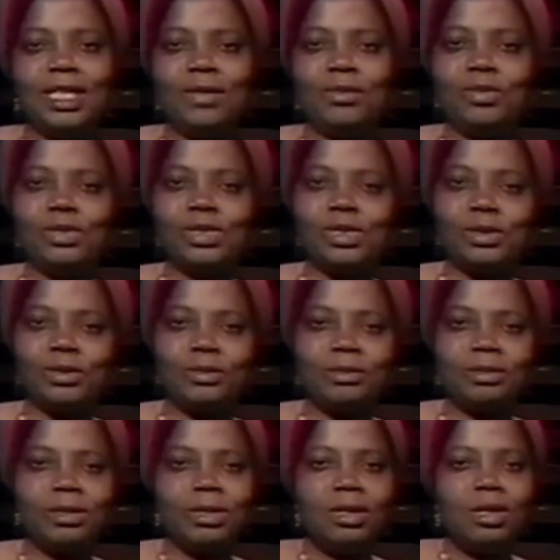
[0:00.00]
Igbuzor
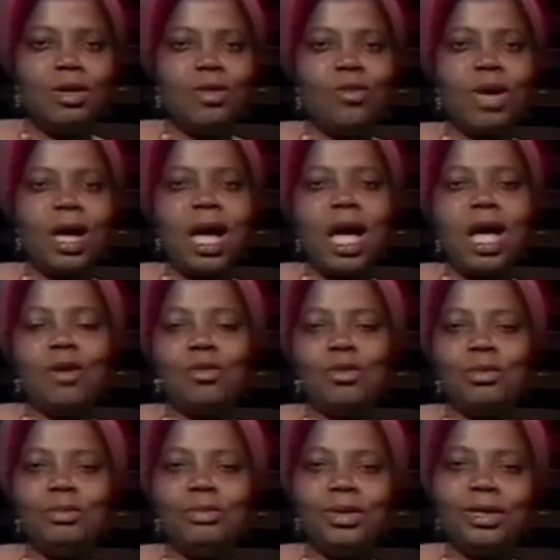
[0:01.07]
where I
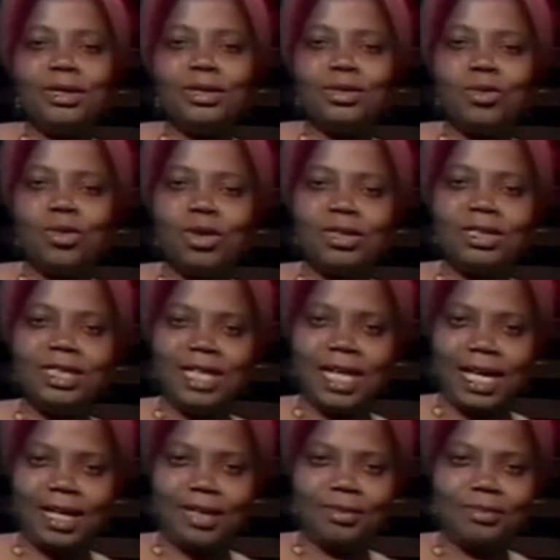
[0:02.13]
will build one
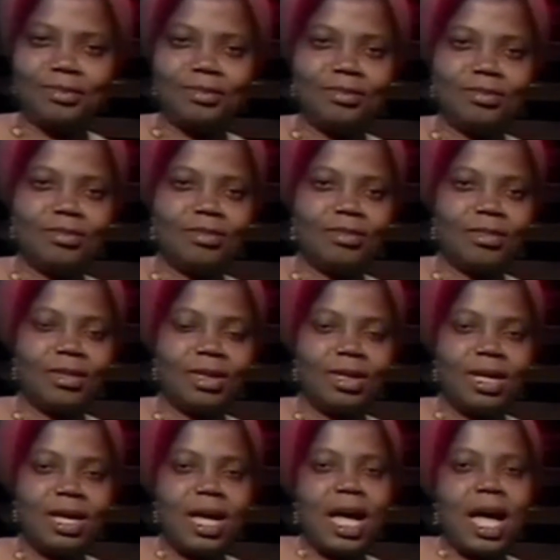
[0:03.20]
day,
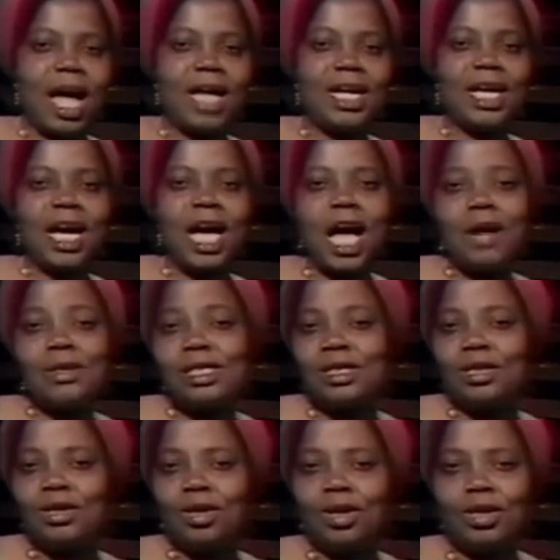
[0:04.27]
and a house
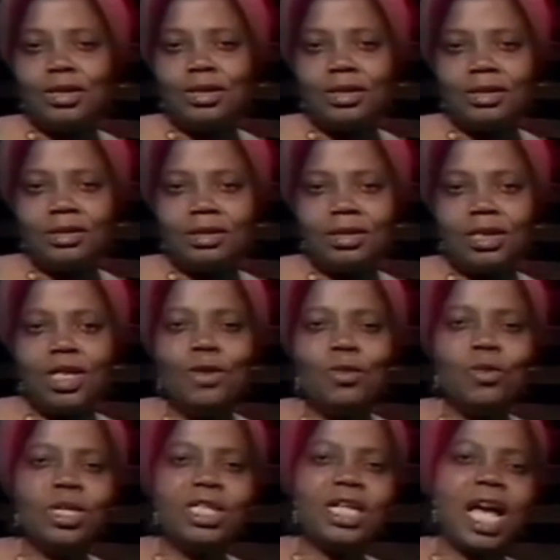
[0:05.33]
in London
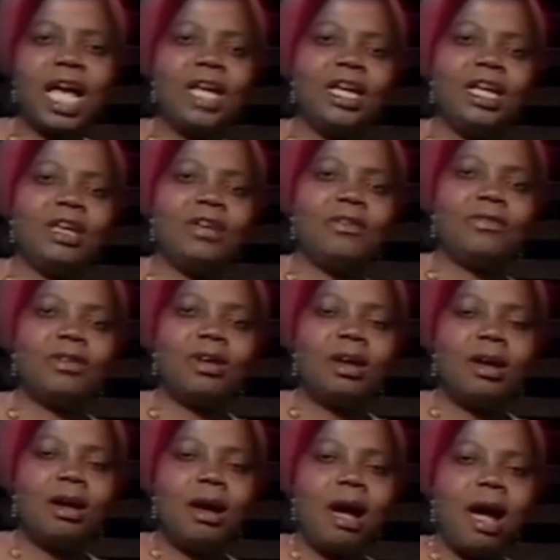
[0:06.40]
in which I live
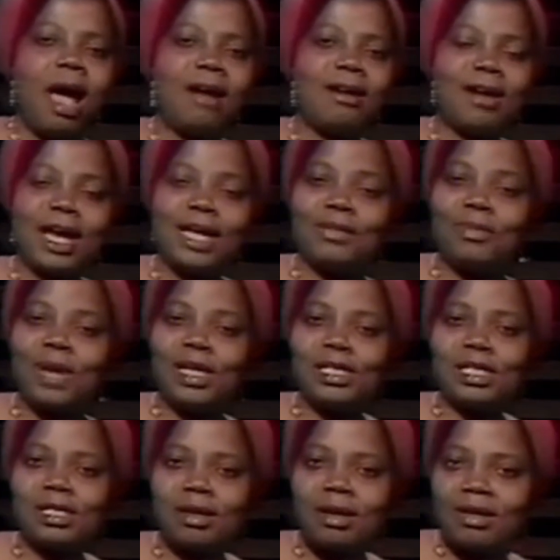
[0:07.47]
and write my
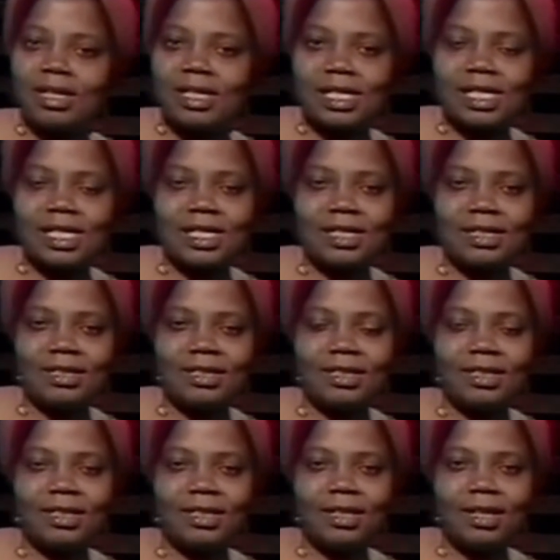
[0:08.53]
stories.
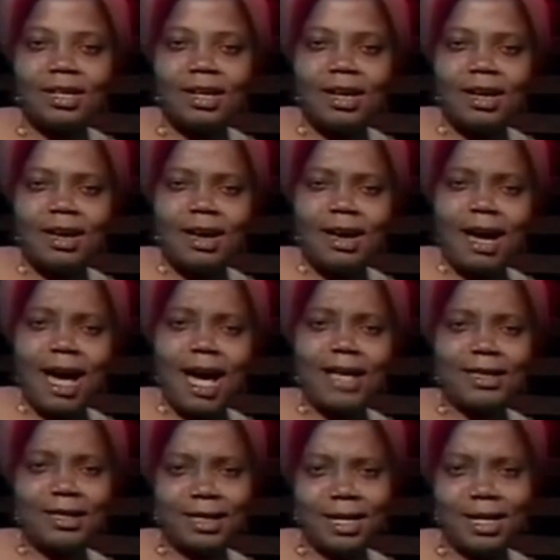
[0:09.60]

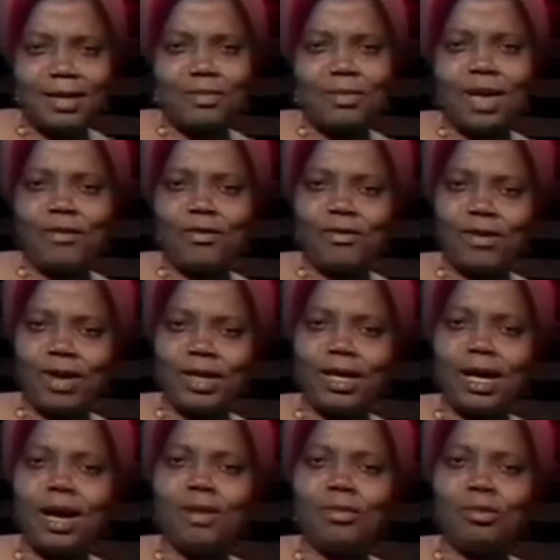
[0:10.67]
I think my father
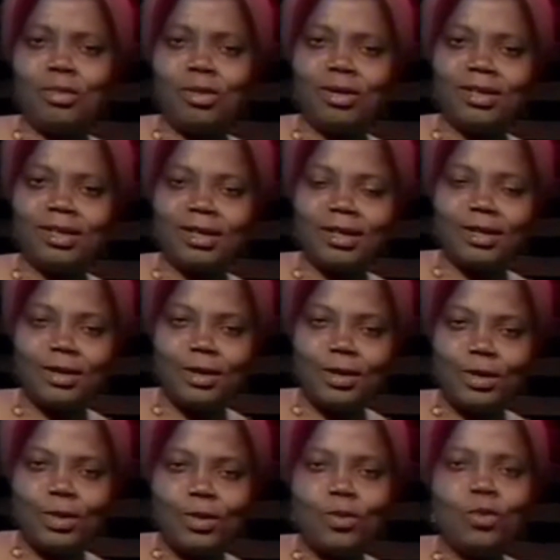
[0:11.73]
and mother
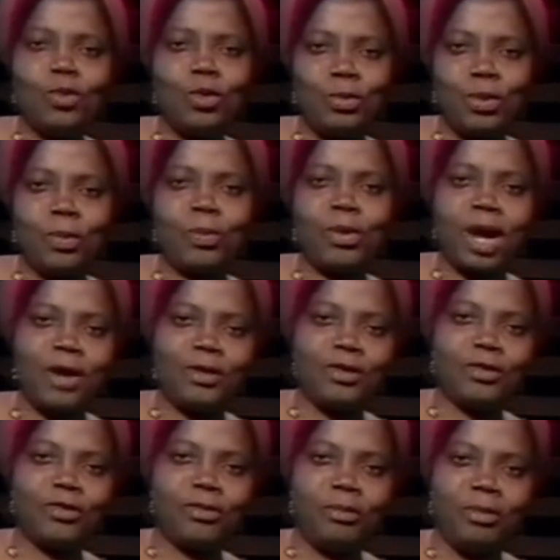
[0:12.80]
would be proud
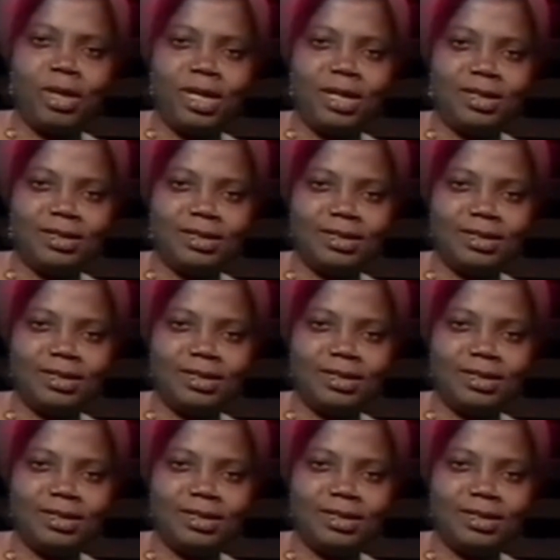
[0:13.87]
of me.